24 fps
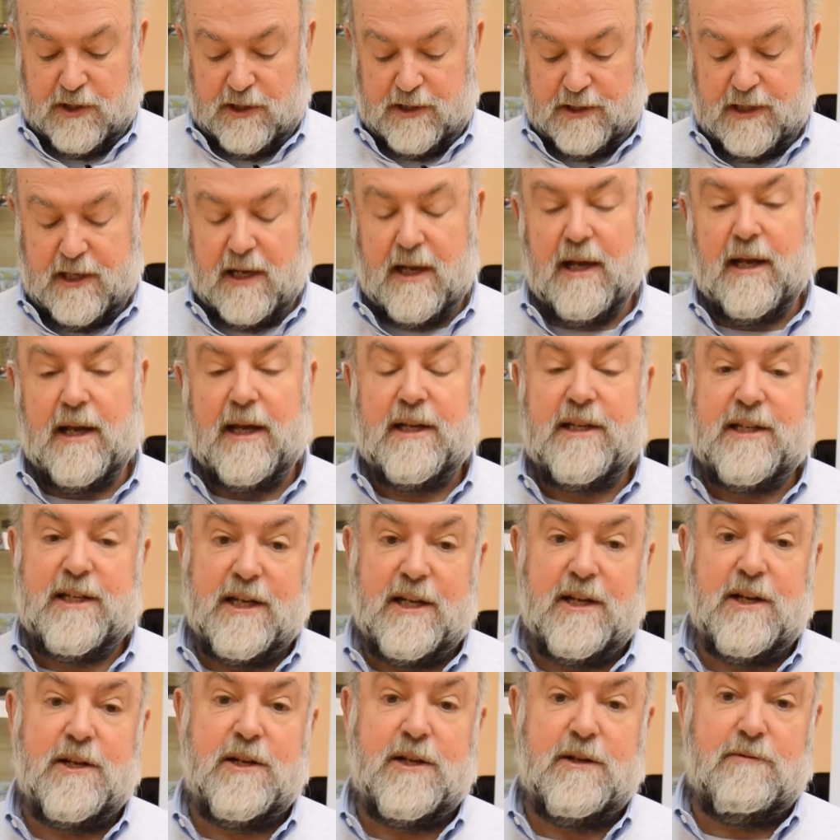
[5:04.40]
is a
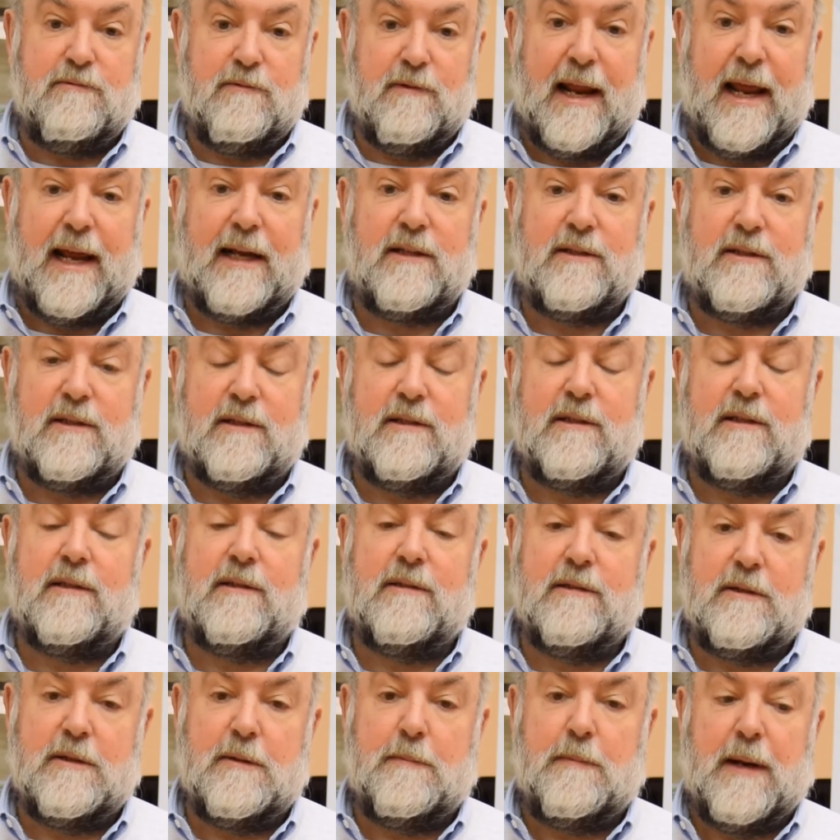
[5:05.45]
tinnitus relaxer
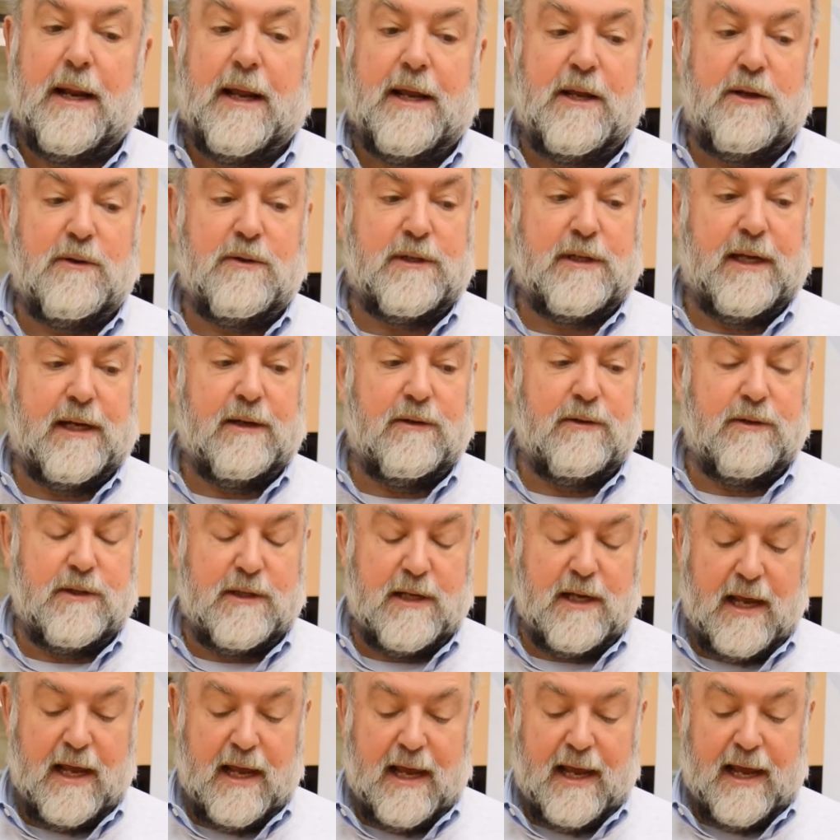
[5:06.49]
to play your sounds.
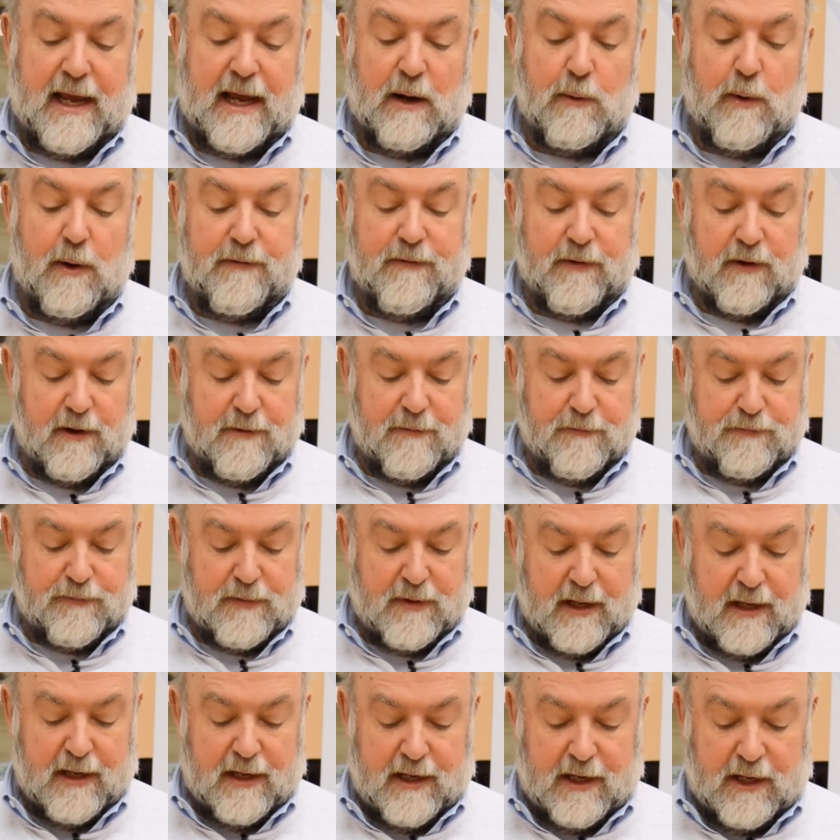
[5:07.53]
However,
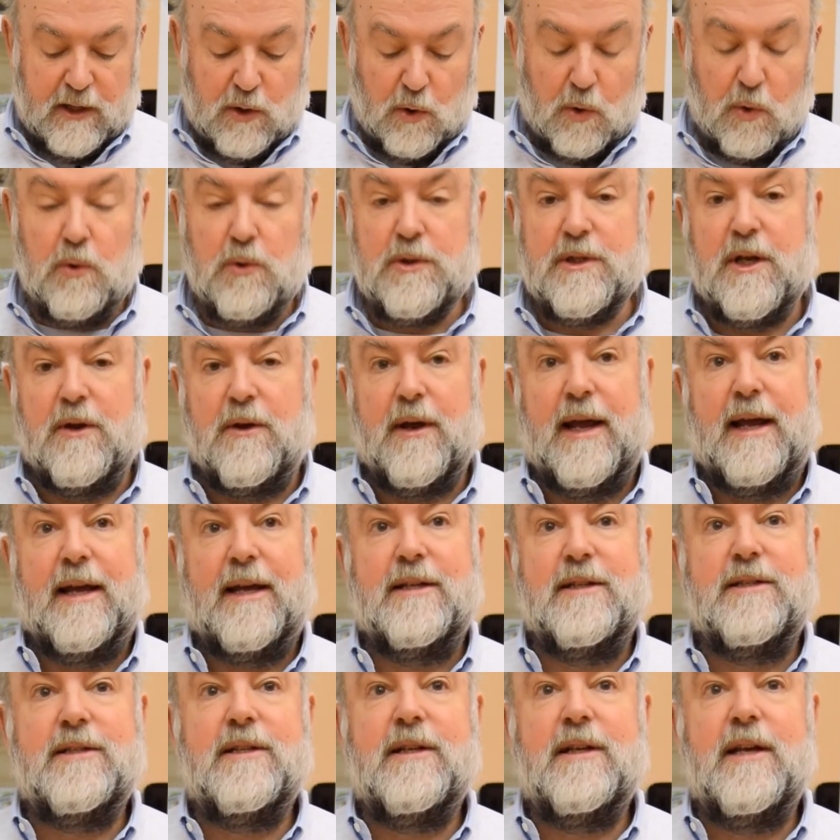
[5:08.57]
it also
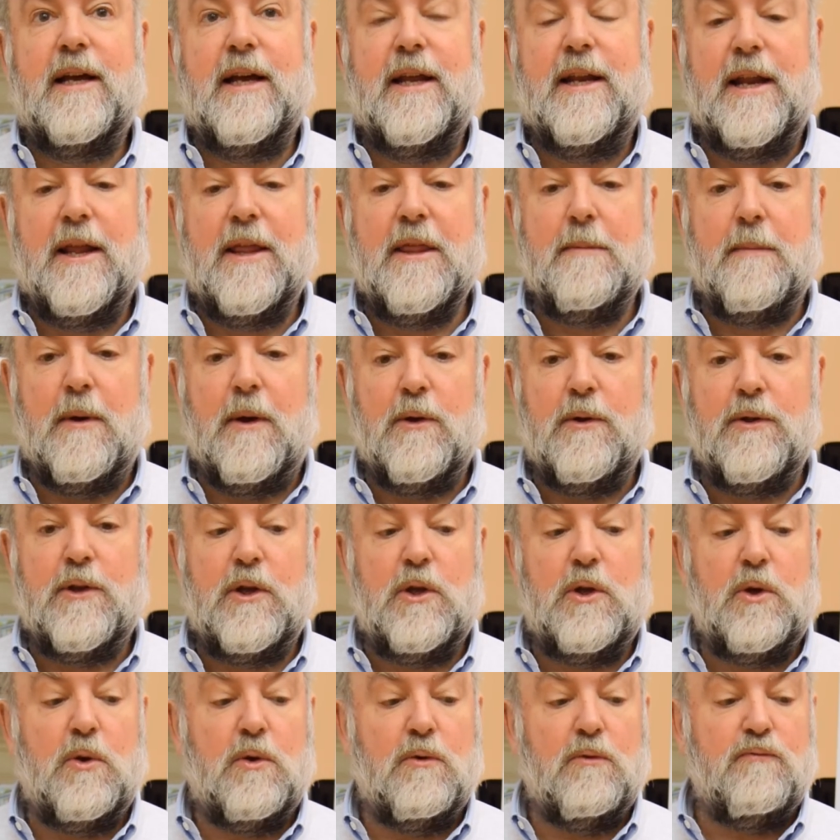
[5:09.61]
has another mode that
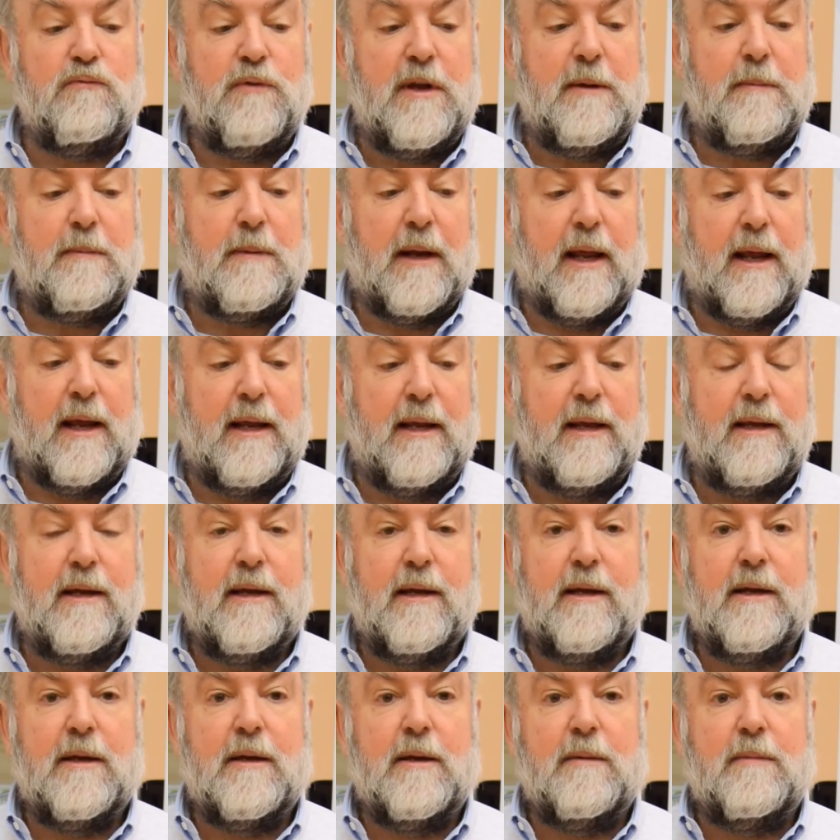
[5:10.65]
you can replay
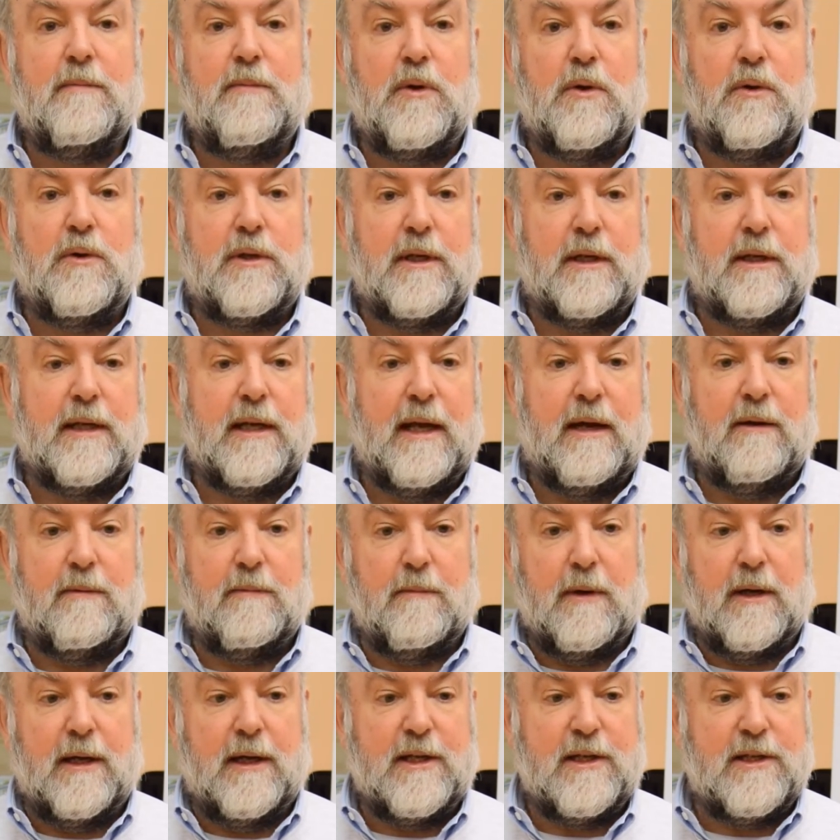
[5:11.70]
music. Now
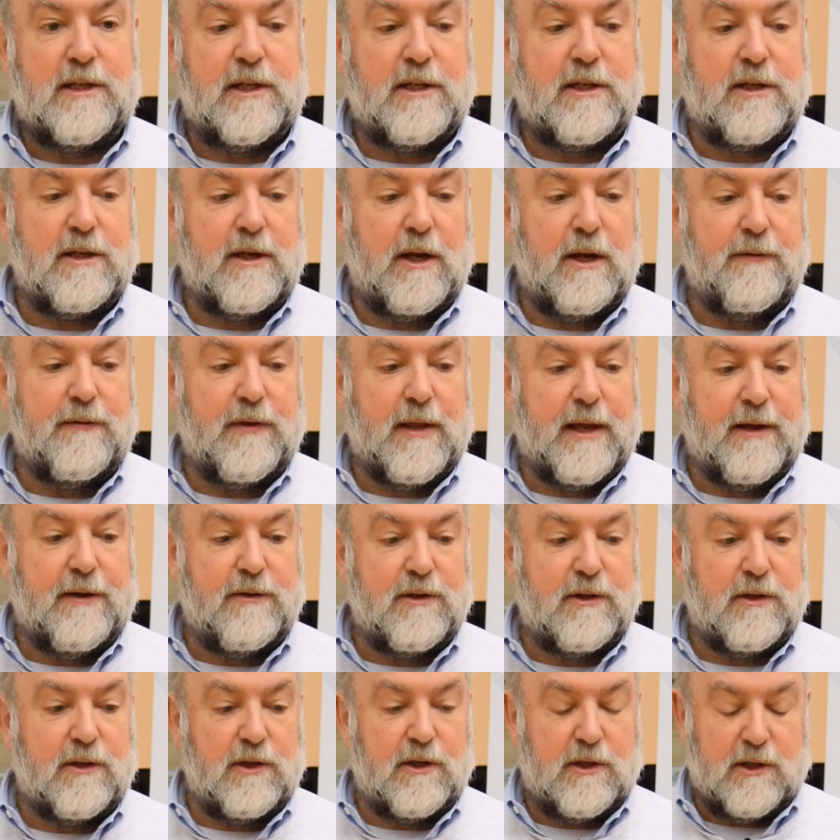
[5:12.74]
my assistant over there
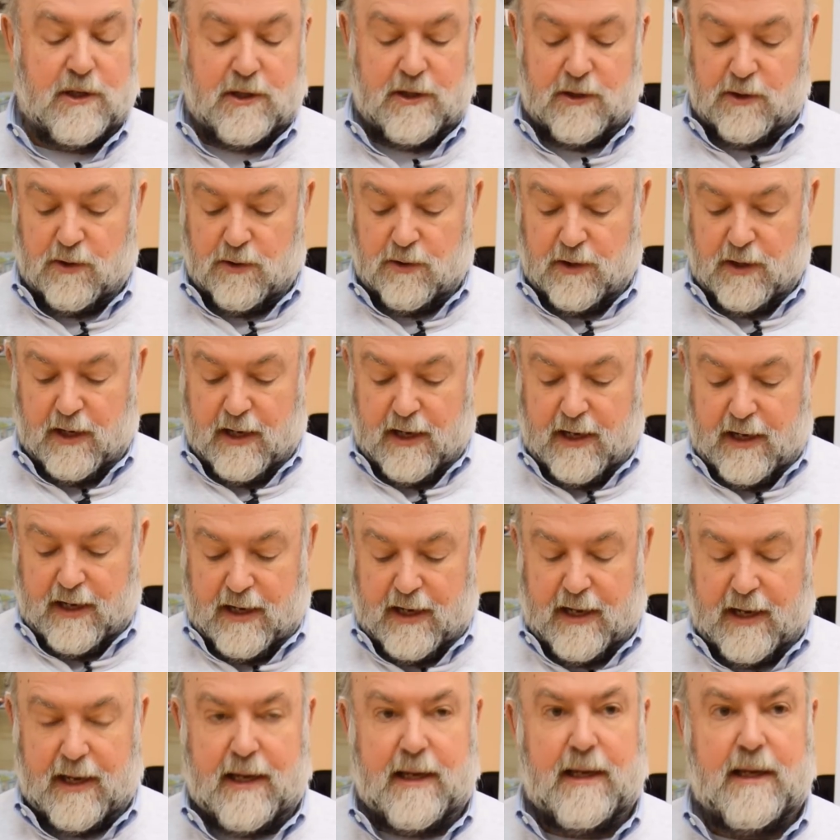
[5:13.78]
is going to turn on
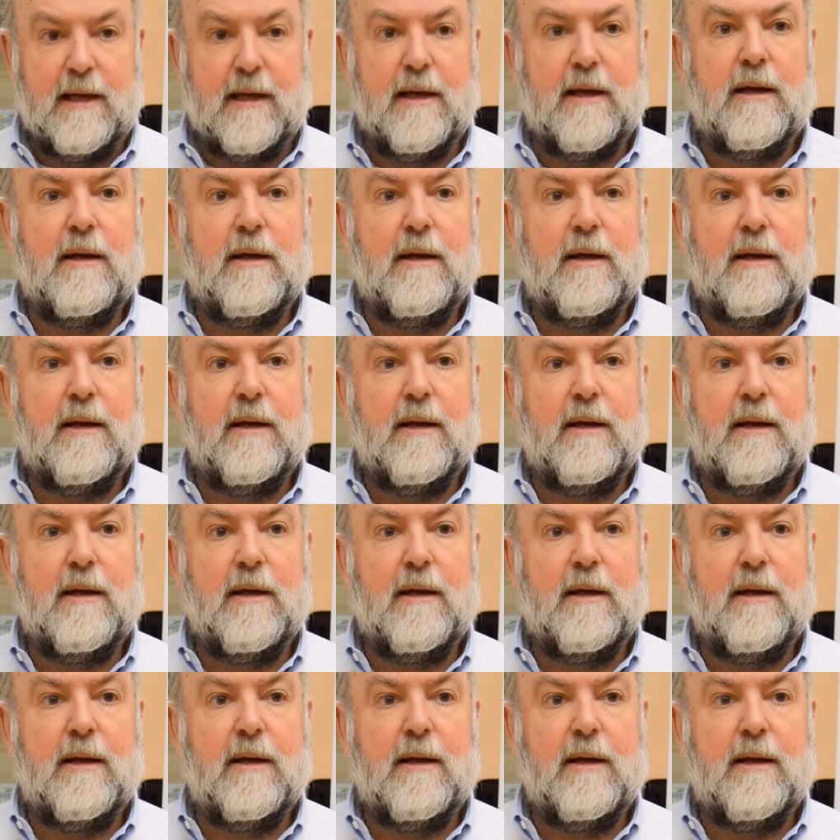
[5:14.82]
a